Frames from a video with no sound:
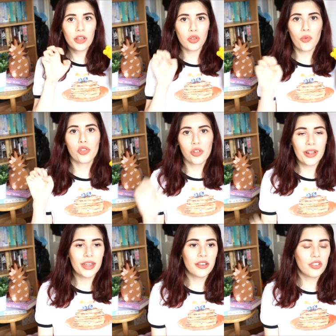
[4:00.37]
sort of
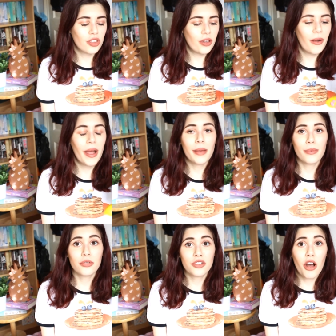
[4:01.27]
solid, so you're
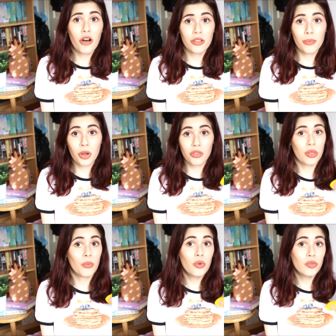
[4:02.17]
able to hold them under
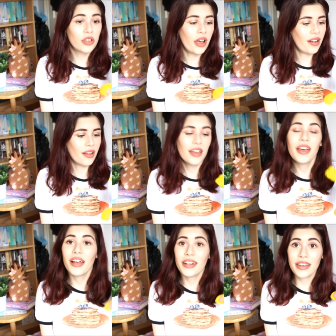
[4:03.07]
the water
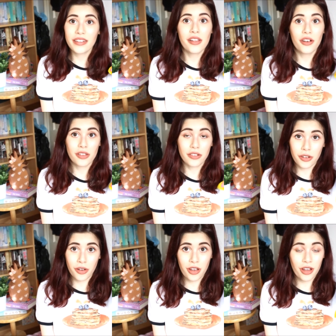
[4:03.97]
and they last
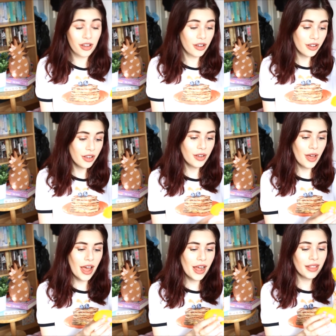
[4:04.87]
longer.
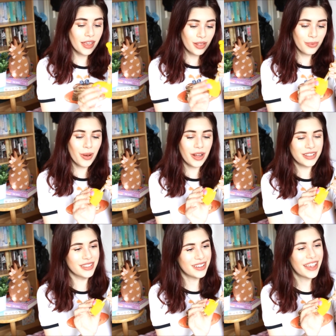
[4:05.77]
And this
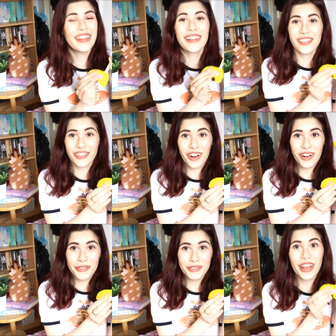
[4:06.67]
one is a
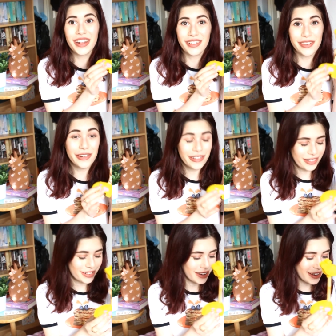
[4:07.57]
giraffe and it's
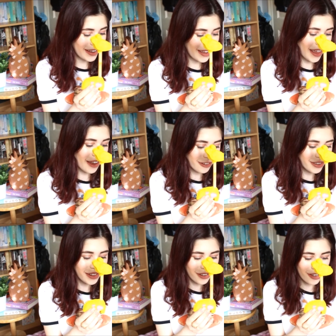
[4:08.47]
called
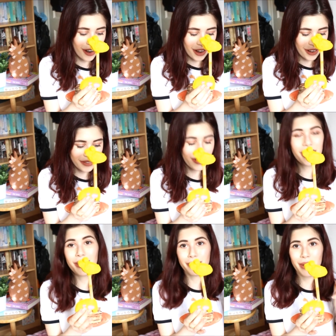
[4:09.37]
Elsie the Giraffe,
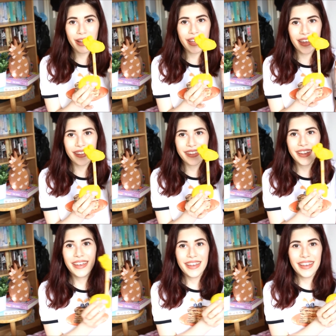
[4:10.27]
and in brackets,
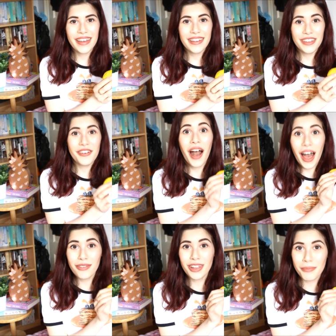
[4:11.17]
you're
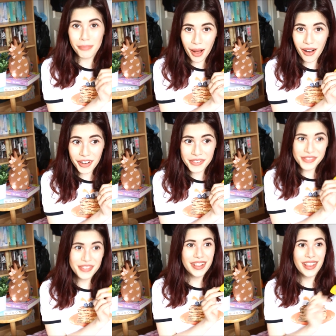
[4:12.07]
having a bath,
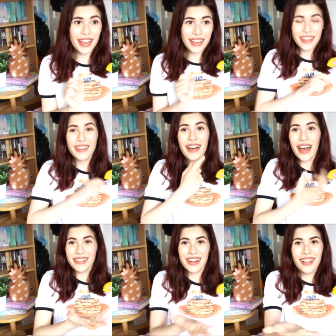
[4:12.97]
like you're
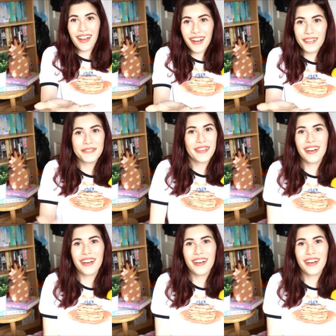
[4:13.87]
having a laugh.